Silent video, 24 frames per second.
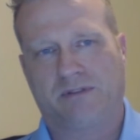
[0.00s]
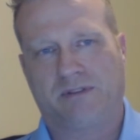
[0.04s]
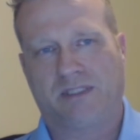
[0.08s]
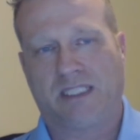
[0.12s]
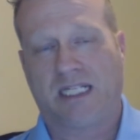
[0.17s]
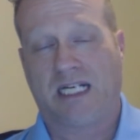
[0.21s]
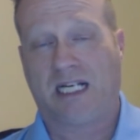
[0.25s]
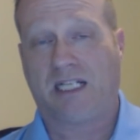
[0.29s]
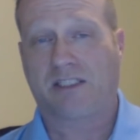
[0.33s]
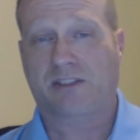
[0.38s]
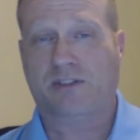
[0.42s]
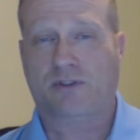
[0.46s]

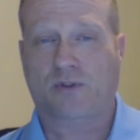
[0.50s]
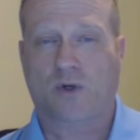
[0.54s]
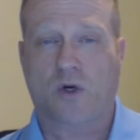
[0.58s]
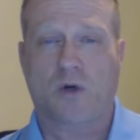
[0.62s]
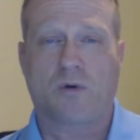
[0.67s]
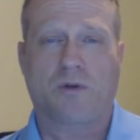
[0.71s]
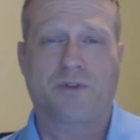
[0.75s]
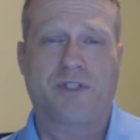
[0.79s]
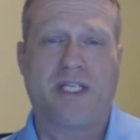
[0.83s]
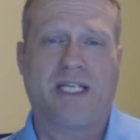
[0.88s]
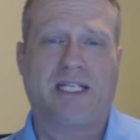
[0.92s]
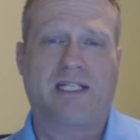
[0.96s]
Yeah, a scroll
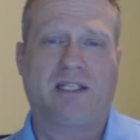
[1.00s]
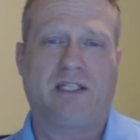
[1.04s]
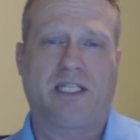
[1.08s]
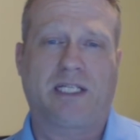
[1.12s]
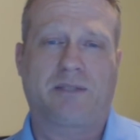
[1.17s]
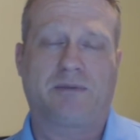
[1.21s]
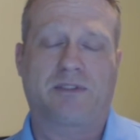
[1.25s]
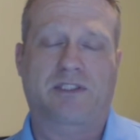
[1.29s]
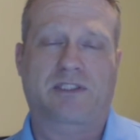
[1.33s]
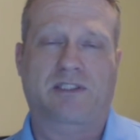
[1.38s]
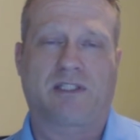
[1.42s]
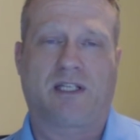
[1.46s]
will take a
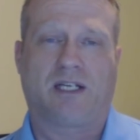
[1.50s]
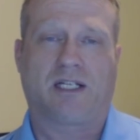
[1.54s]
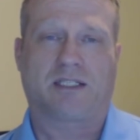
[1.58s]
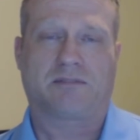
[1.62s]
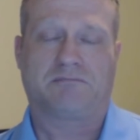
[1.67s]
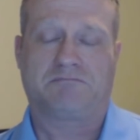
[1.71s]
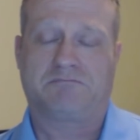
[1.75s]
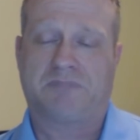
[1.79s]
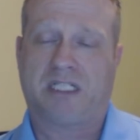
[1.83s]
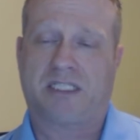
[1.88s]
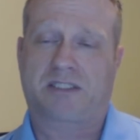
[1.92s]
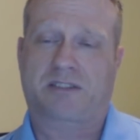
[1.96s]
liquid slug.
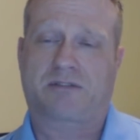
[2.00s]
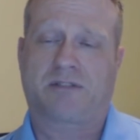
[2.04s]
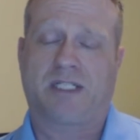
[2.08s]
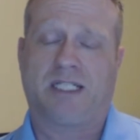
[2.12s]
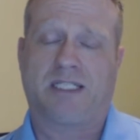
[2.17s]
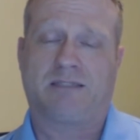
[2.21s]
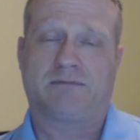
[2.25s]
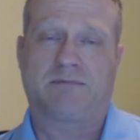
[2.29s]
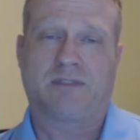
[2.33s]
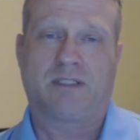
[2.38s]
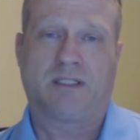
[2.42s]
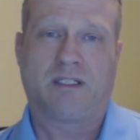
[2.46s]
That's
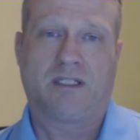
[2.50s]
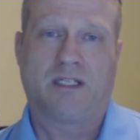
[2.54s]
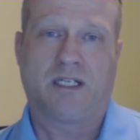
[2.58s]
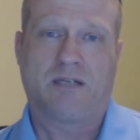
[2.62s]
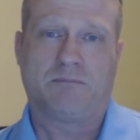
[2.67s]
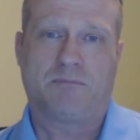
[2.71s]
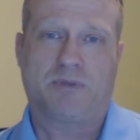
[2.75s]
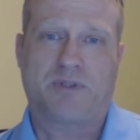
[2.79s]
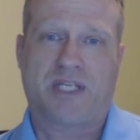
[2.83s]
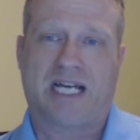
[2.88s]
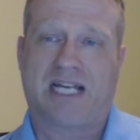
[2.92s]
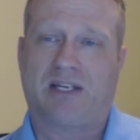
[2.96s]
great.
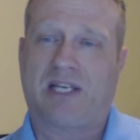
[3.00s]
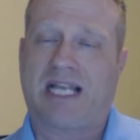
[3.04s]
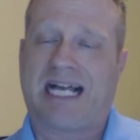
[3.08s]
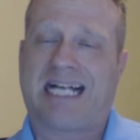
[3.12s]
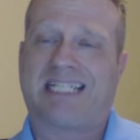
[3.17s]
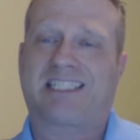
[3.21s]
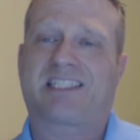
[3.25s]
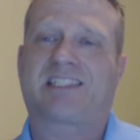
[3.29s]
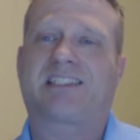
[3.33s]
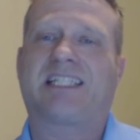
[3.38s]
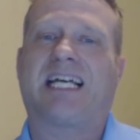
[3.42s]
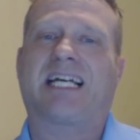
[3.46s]
But that
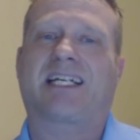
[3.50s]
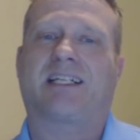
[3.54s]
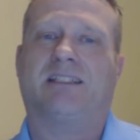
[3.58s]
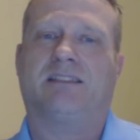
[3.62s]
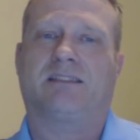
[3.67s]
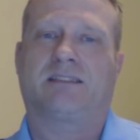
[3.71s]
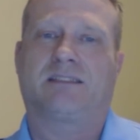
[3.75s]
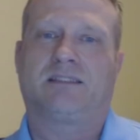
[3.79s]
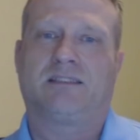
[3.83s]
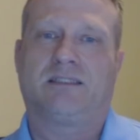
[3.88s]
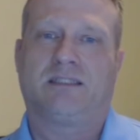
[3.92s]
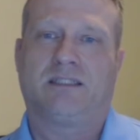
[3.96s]
lasts
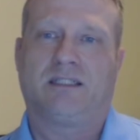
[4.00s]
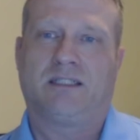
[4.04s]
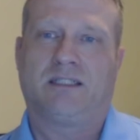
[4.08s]
seconds.